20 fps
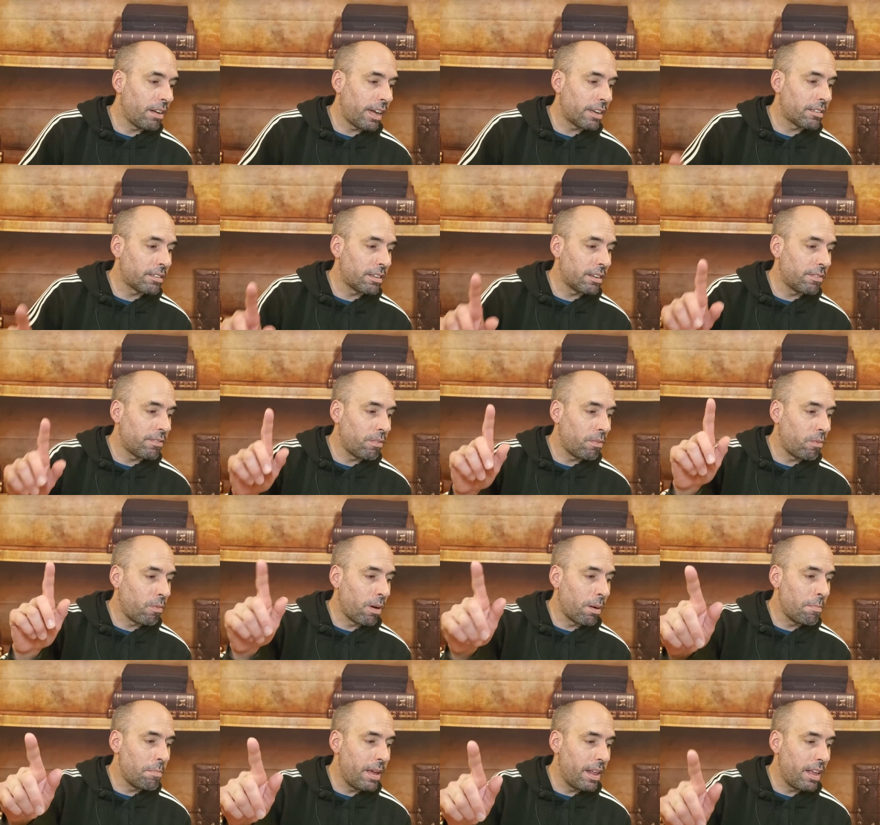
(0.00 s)
actually,
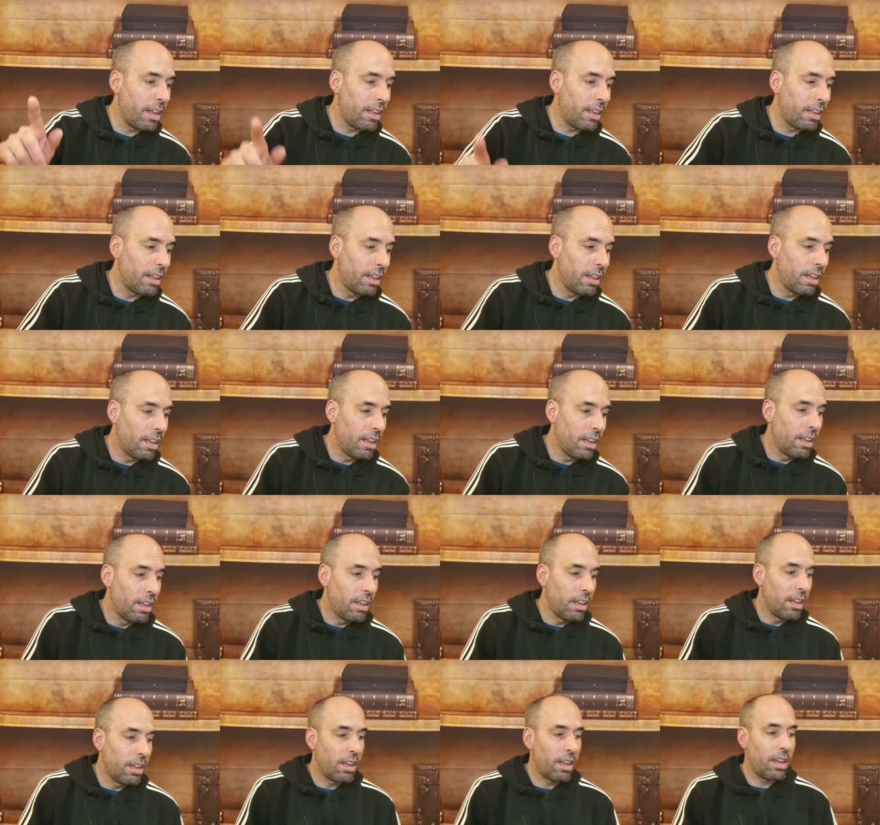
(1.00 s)
one minute.
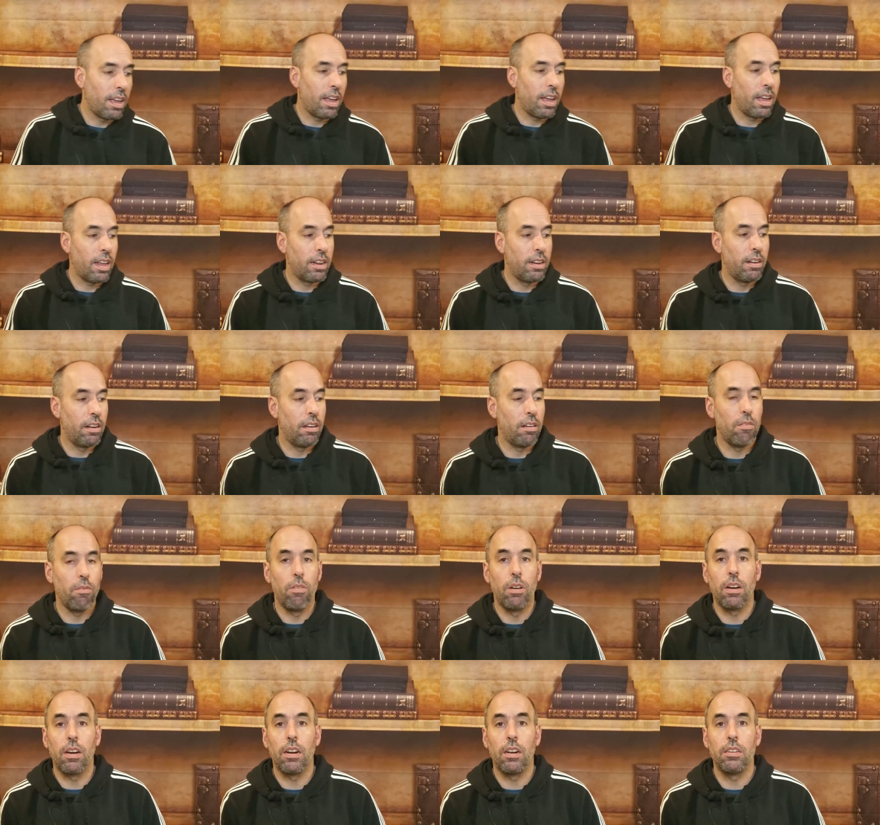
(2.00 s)
And
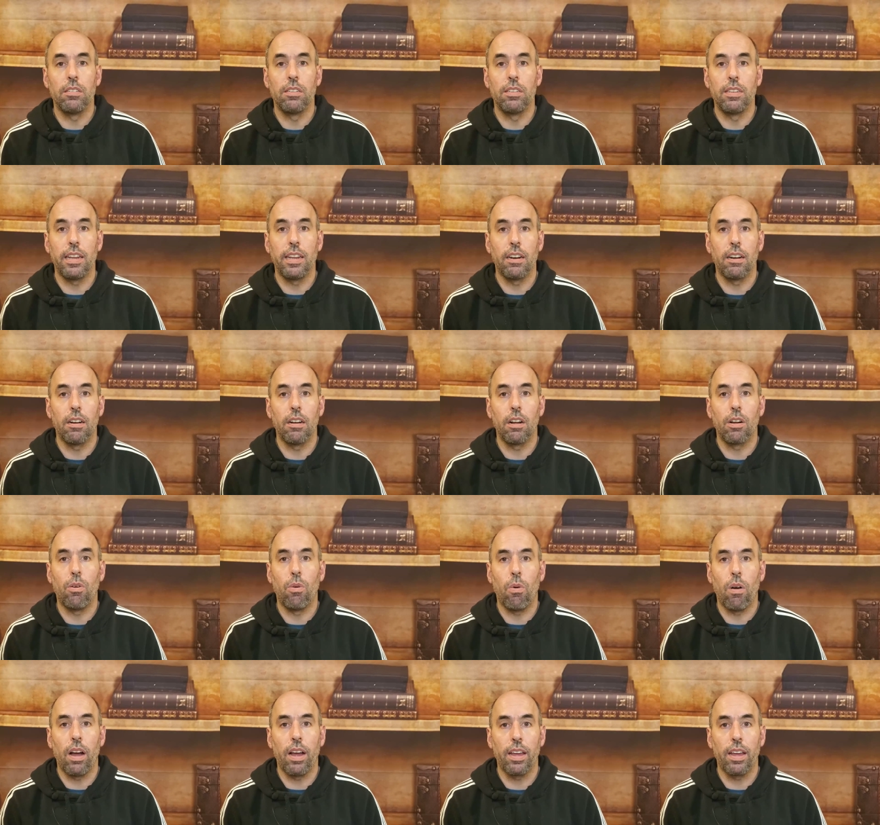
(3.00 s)
we're going to sit here
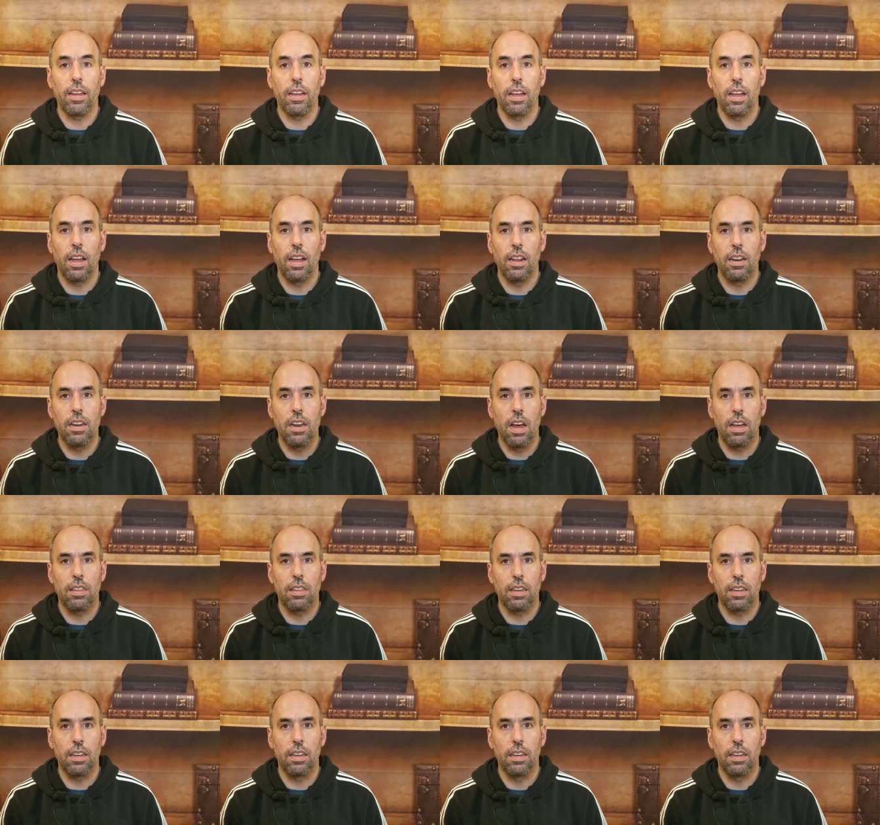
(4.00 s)
quiet
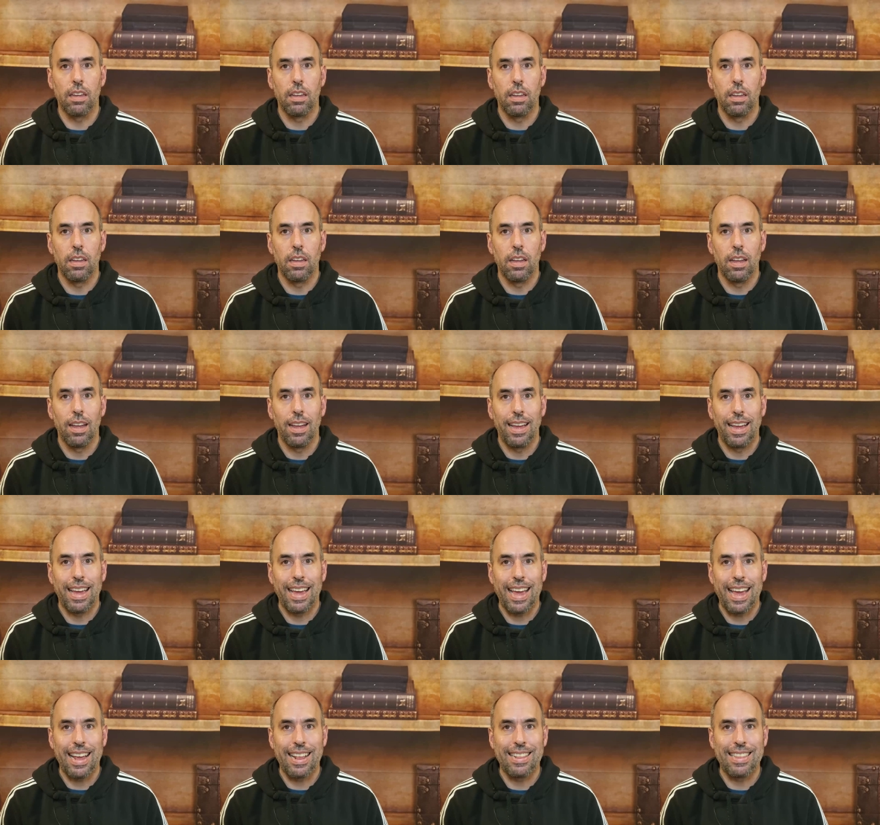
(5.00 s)
nothing.
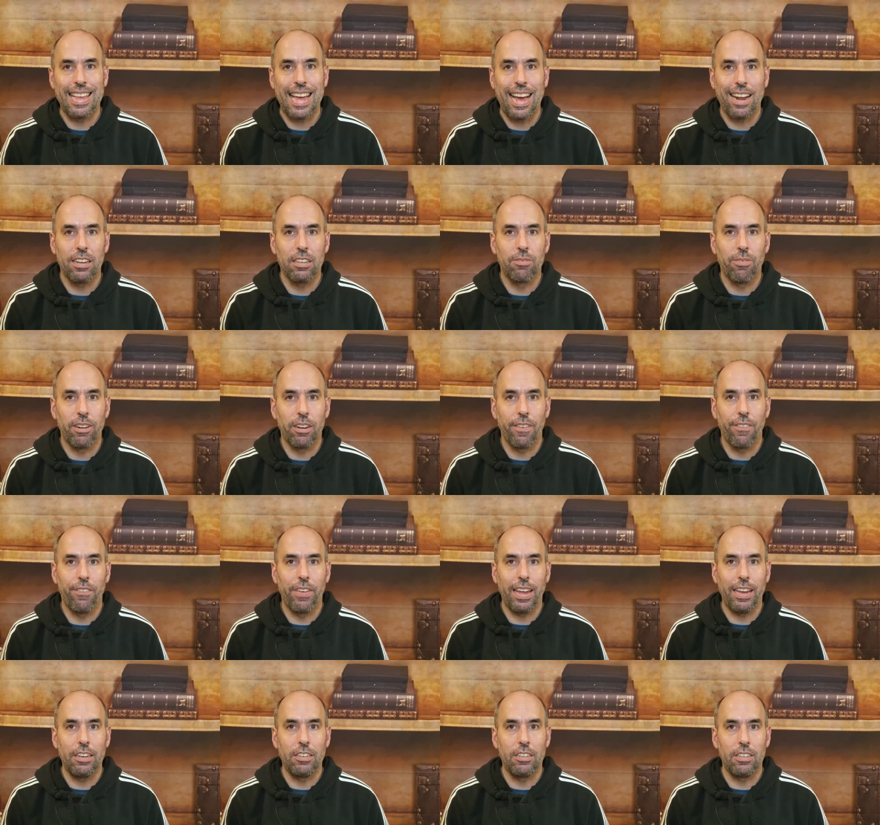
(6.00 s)
And that is what
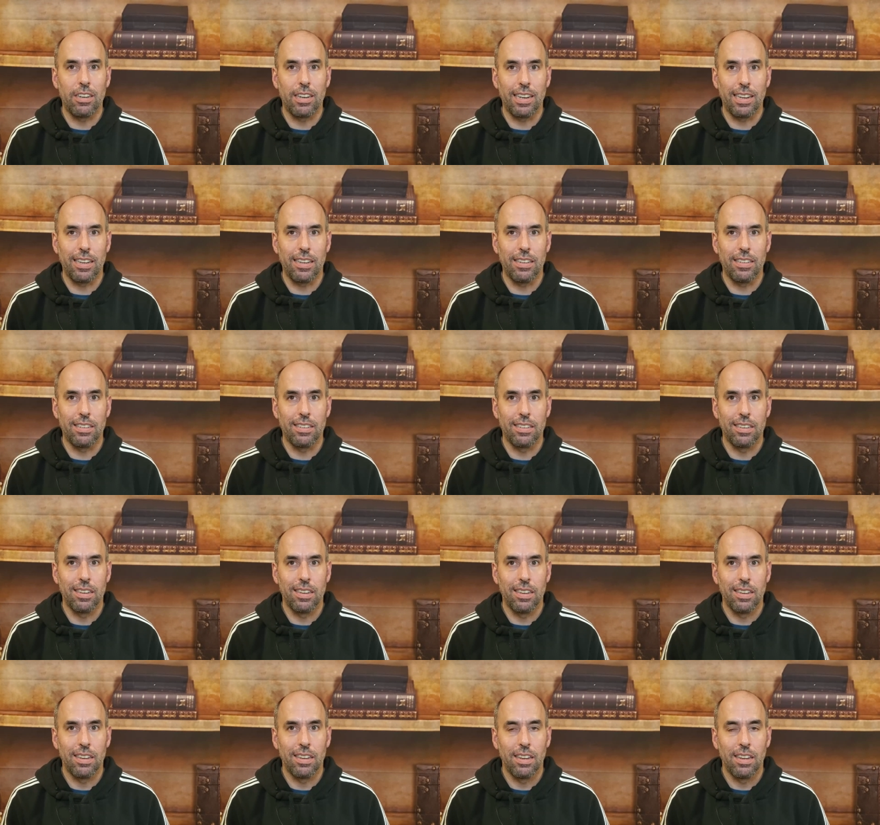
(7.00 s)
aphasia is.
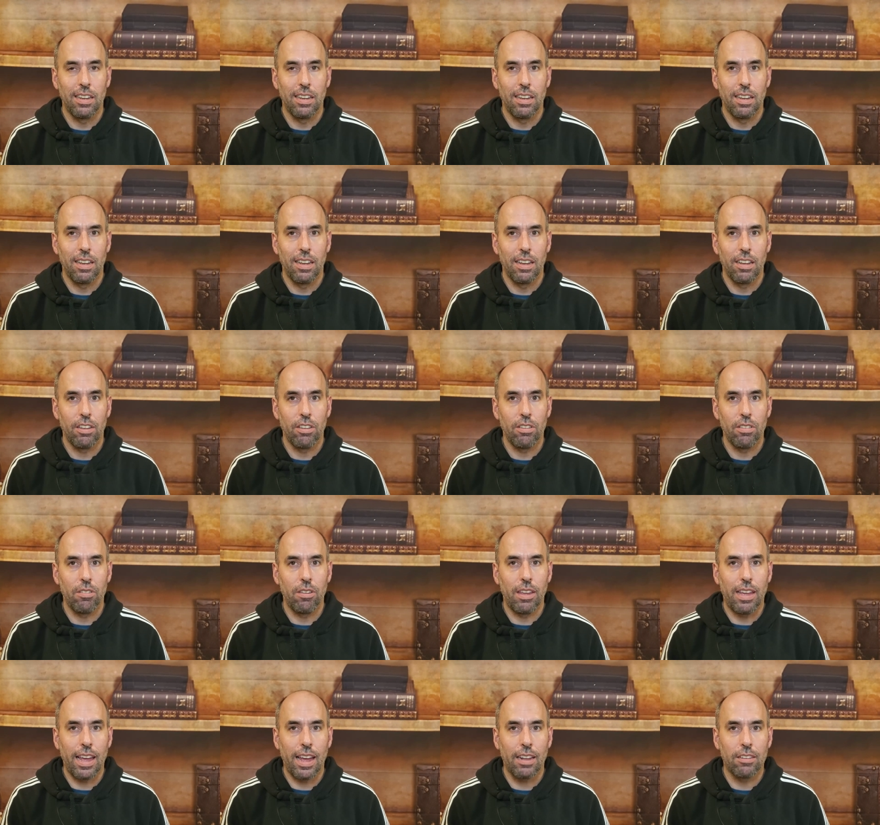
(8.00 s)
You
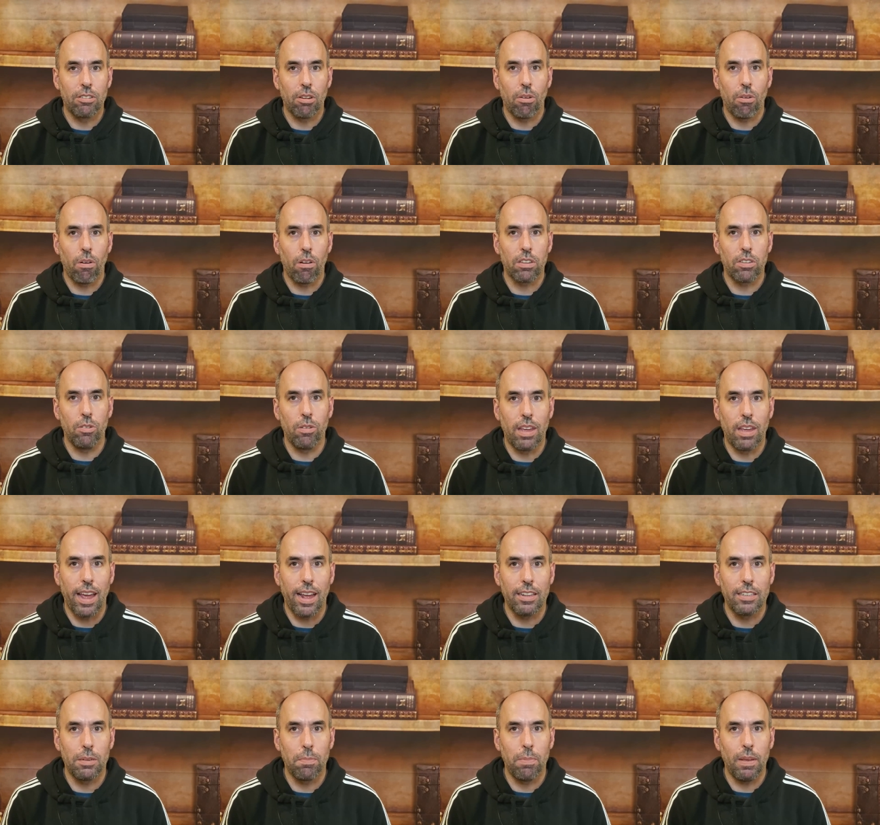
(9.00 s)
can't talk, you
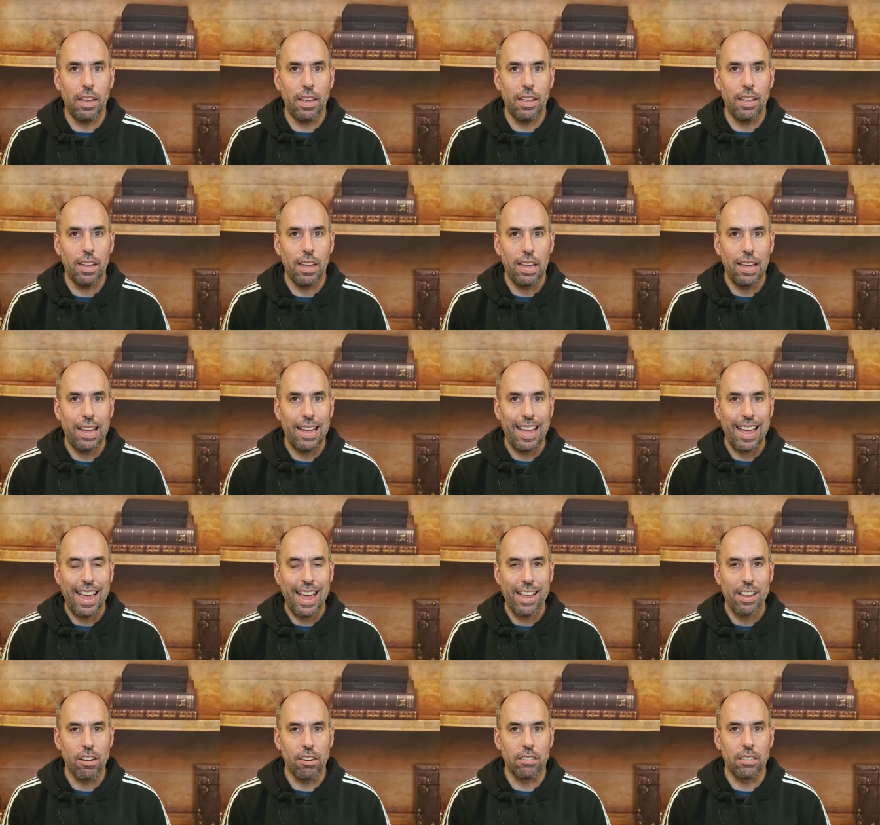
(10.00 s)
can't speak,
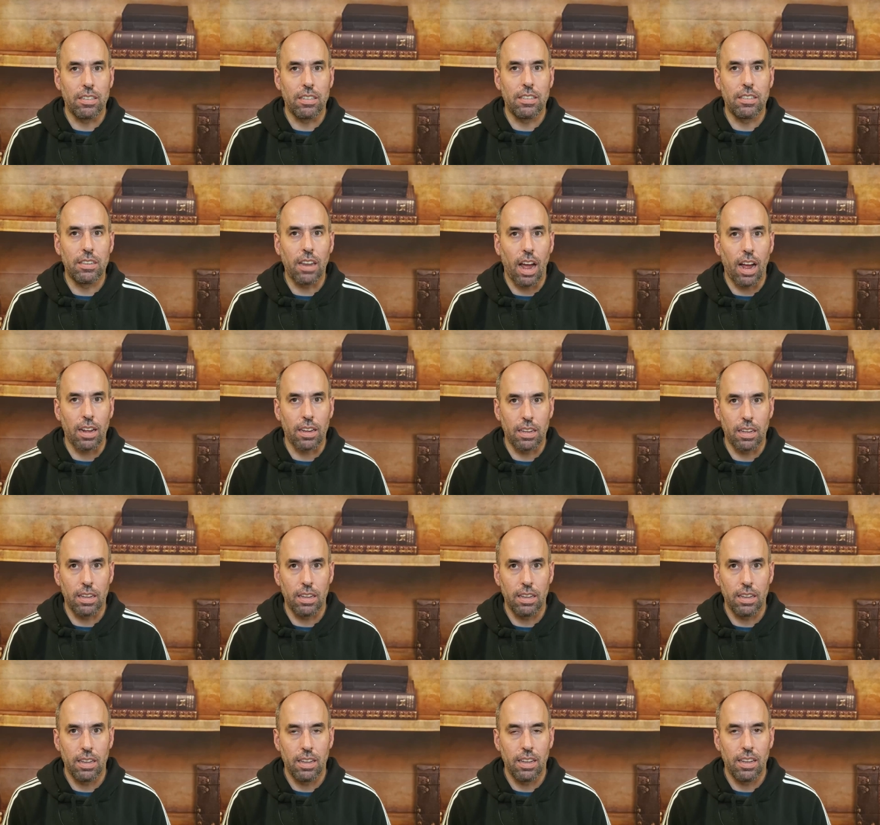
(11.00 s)
you're stuck.
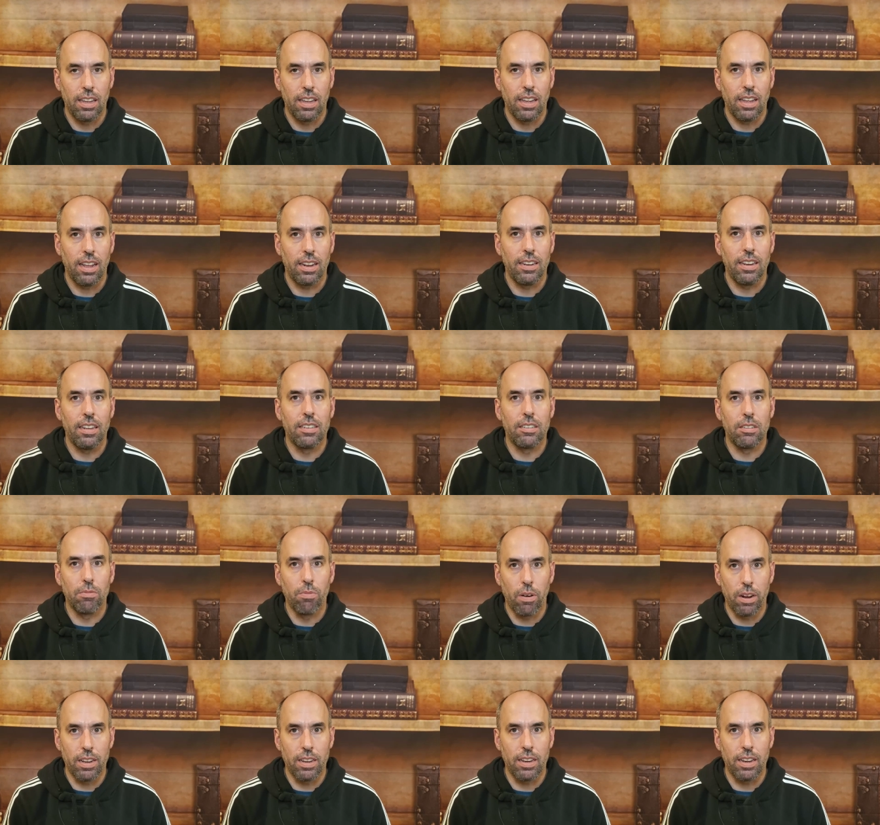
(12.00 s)
And this is
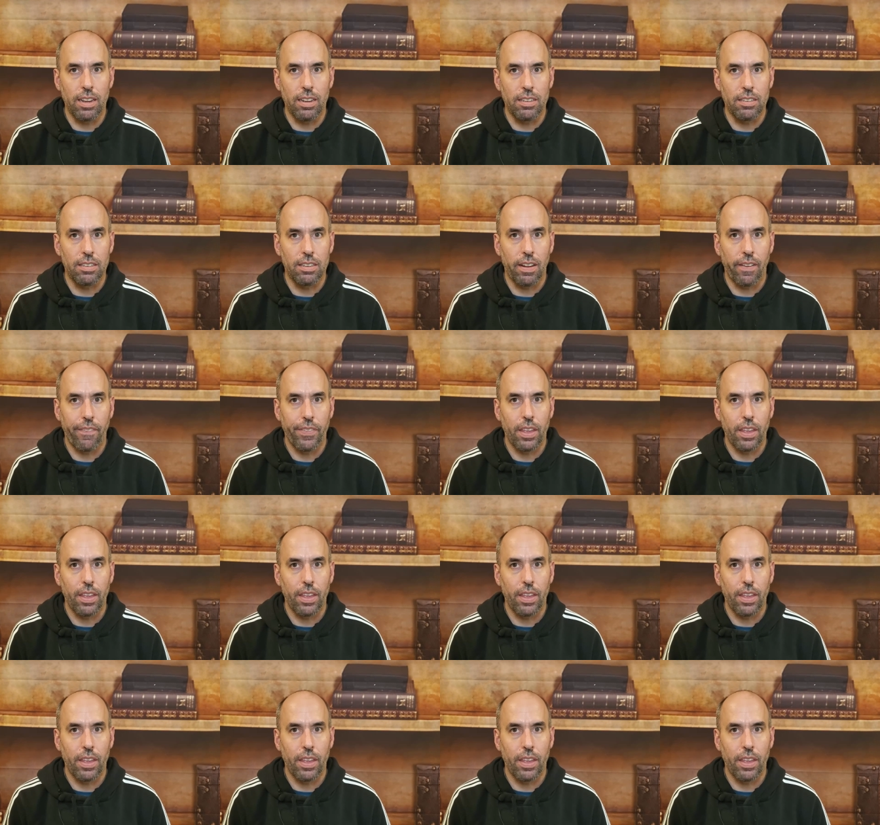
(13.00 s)
what it is